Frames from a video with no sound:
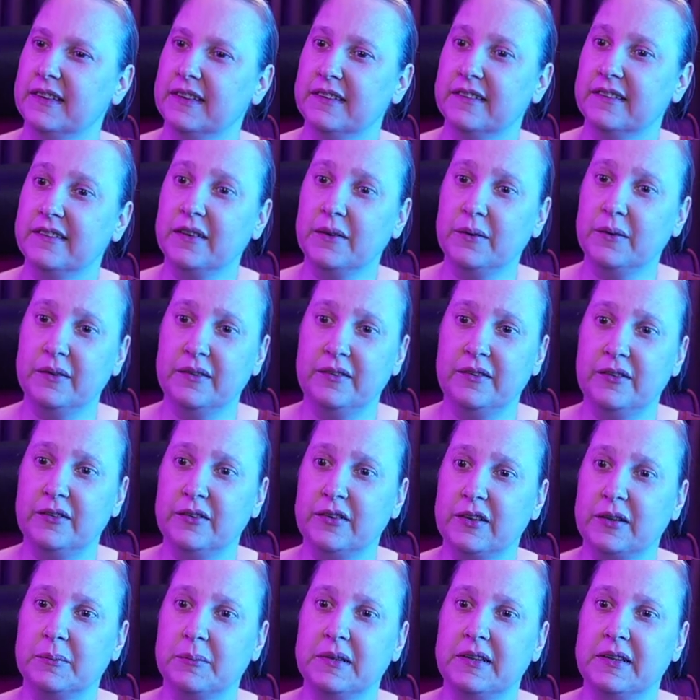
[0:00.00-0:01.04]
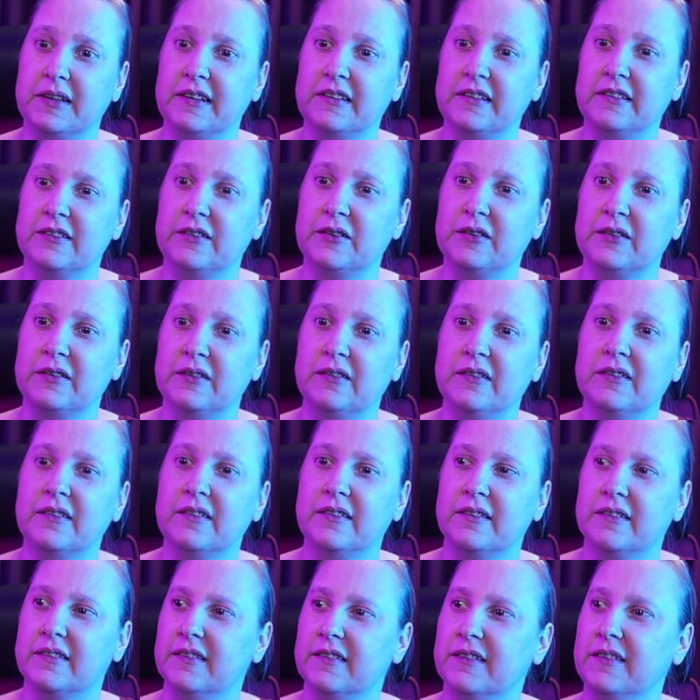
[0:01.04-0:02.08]
So is your documentation
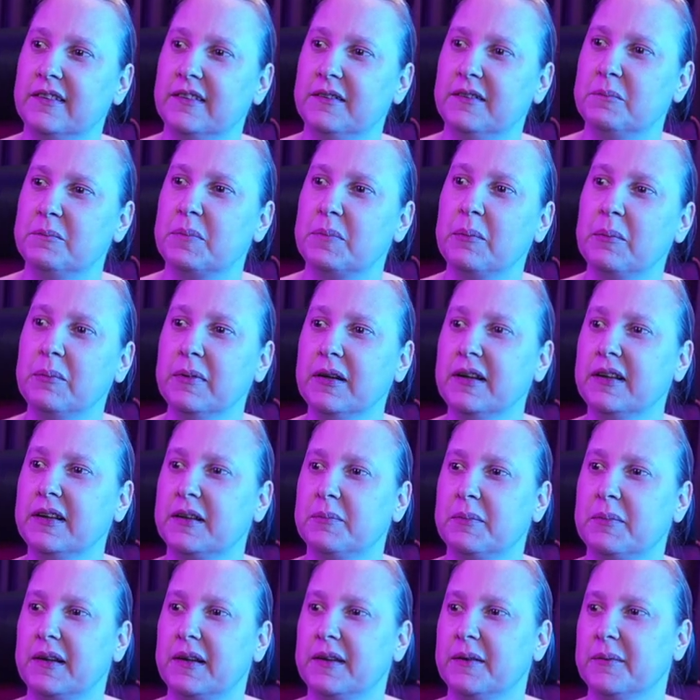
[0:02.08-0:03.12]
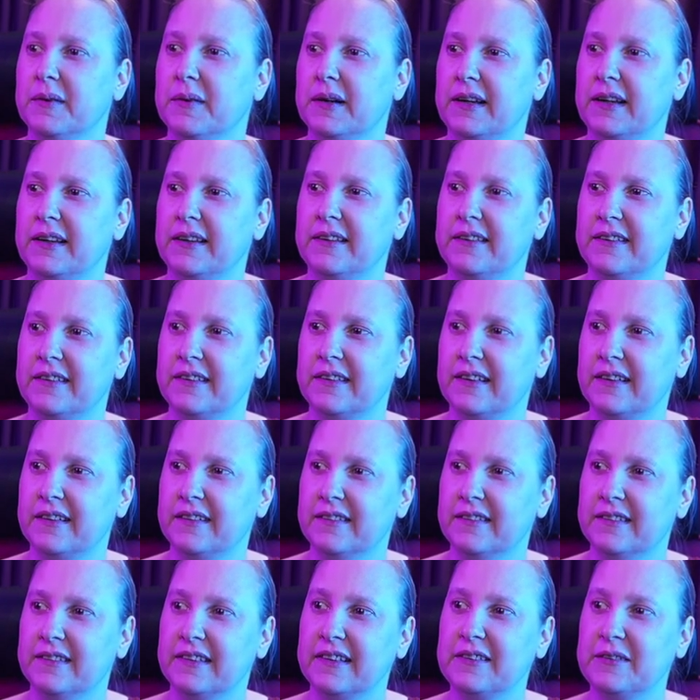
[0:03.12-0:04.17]
public, by the way?
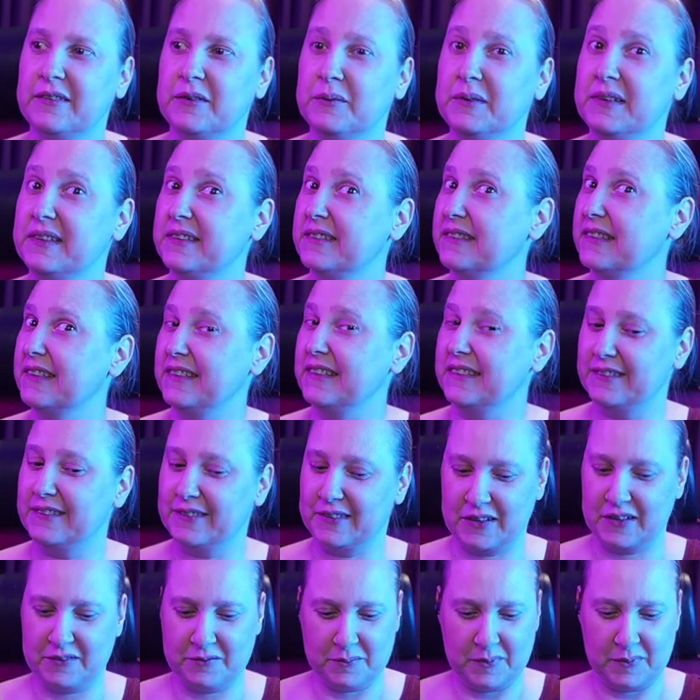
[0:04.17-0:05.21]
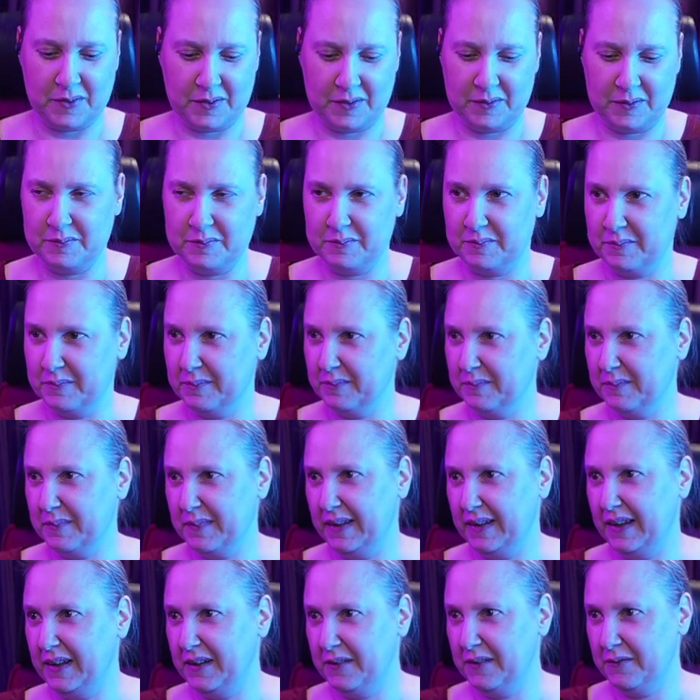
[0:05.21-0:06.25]
That's always nice to have more
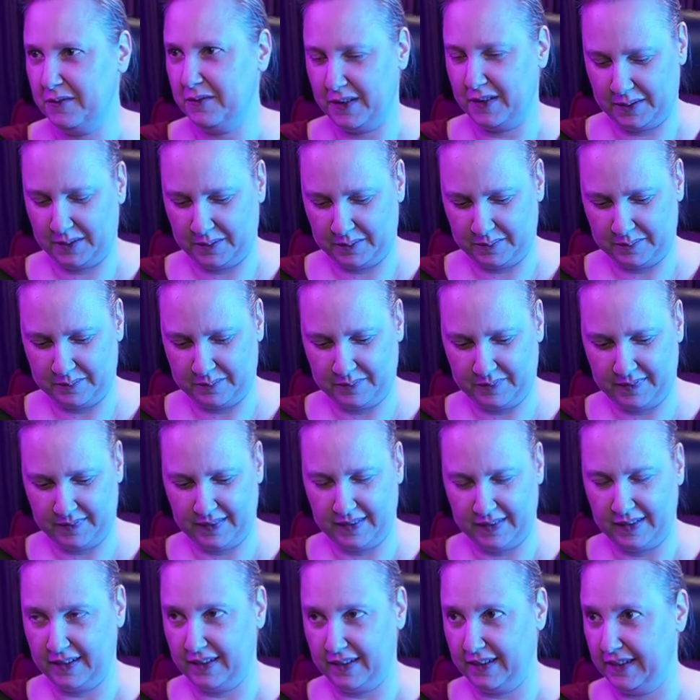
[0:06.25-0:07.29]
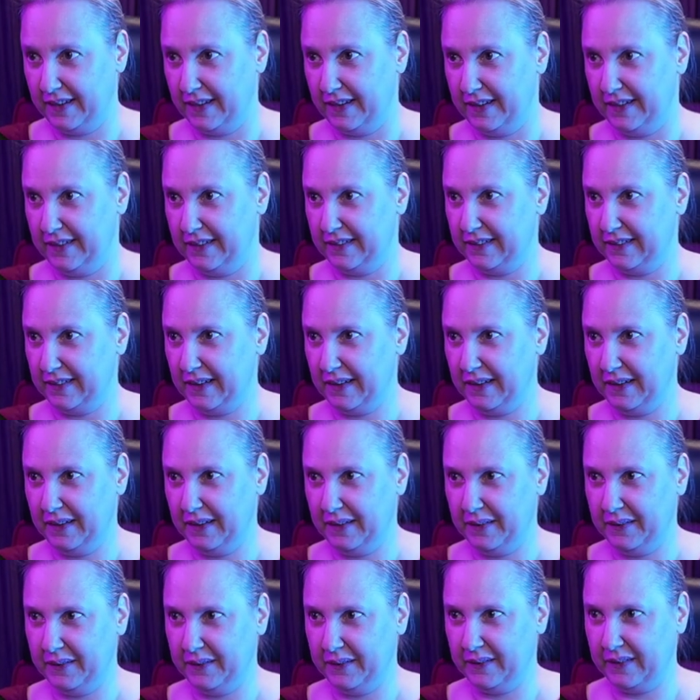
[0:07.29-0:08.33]
info.
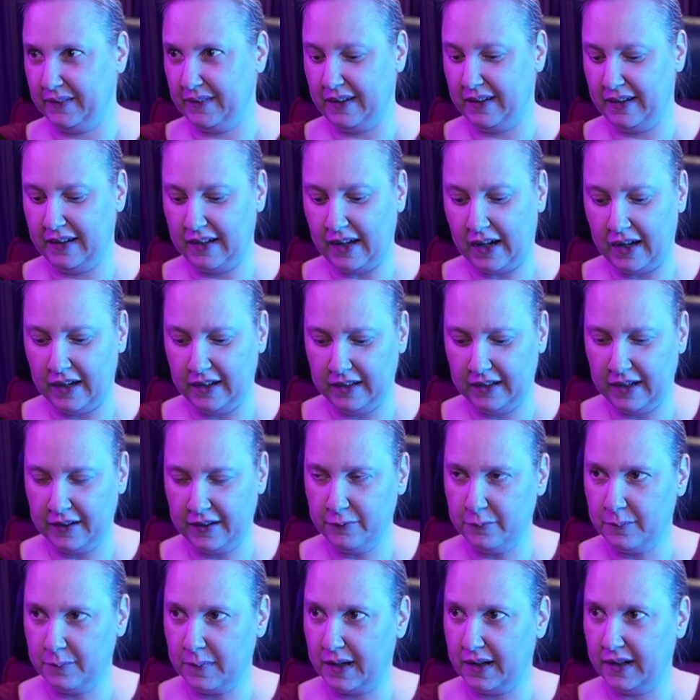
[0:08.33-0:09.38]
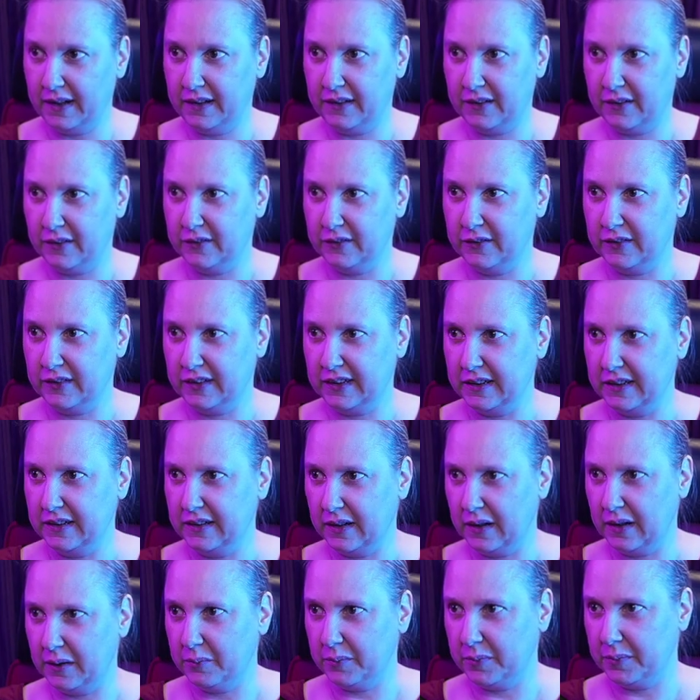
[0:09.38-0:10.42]
So I have mine on
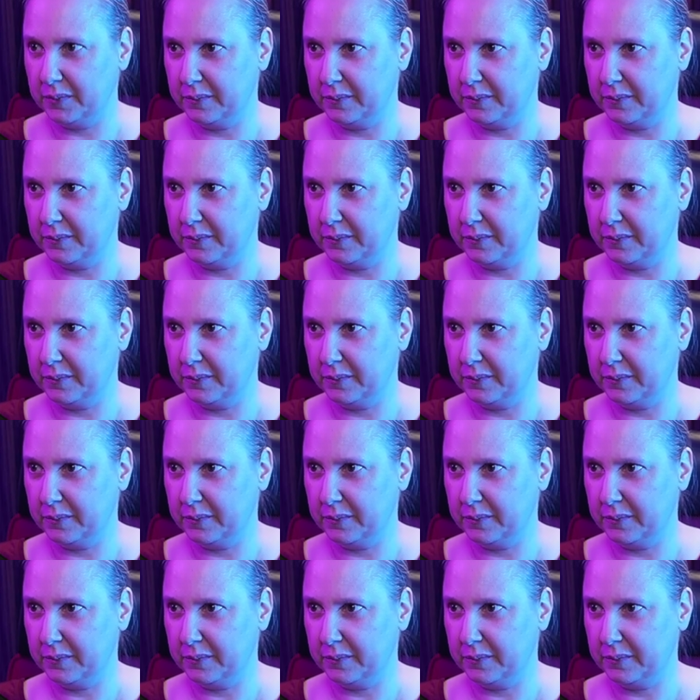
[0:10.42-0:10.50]
GitHub.